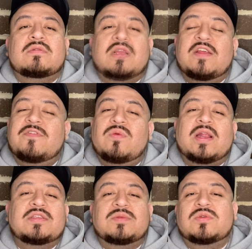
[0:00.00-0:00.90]
And if you
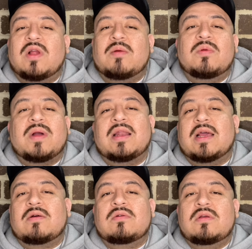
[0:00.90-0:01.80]
ain't a subscriber by
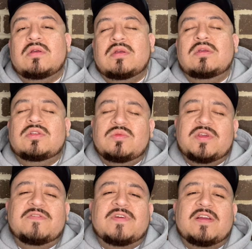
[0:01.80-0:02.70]
now, do
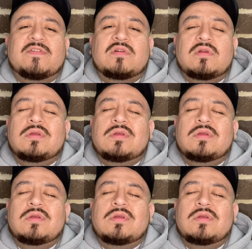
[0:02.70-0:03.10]
me a favor,